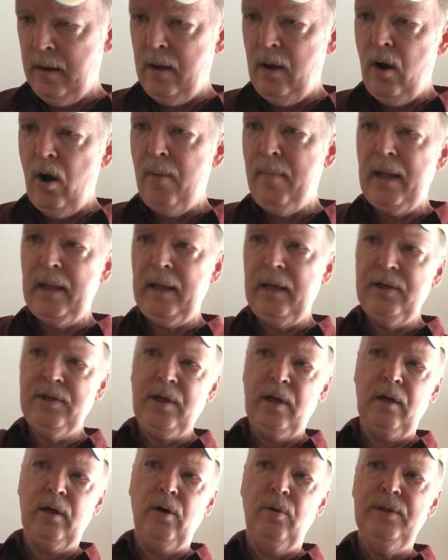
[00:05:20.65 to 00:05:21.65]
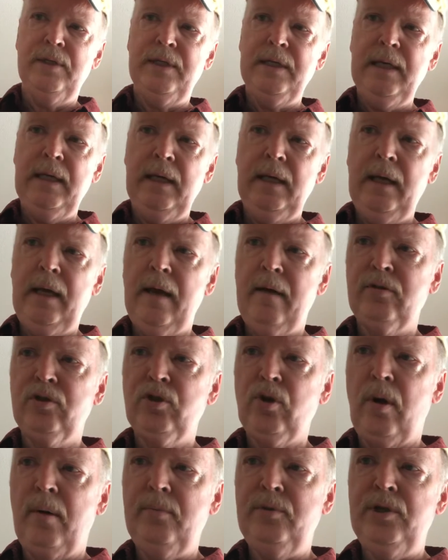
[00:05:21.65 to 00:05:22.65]
Our melody is going to go D, E, F
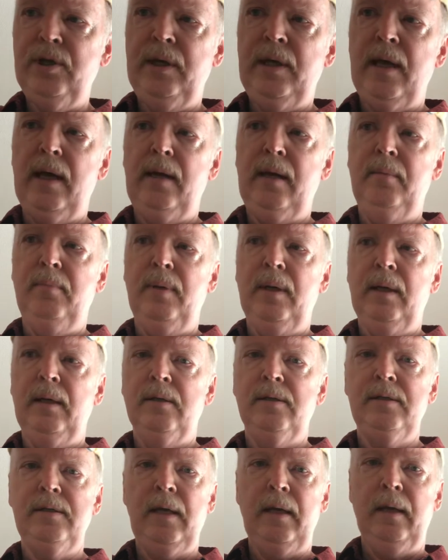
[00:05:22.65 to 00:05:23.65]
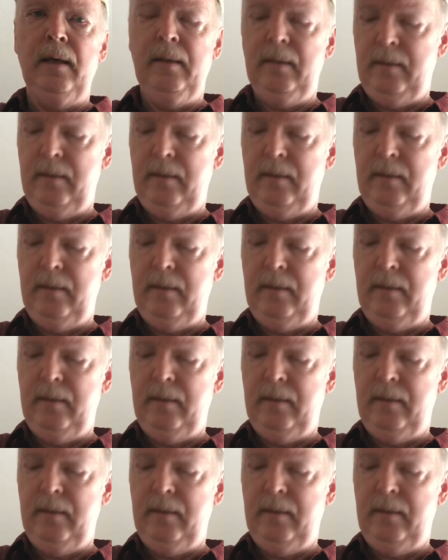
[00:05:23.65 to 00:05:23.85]
sharp, G, A, B, C.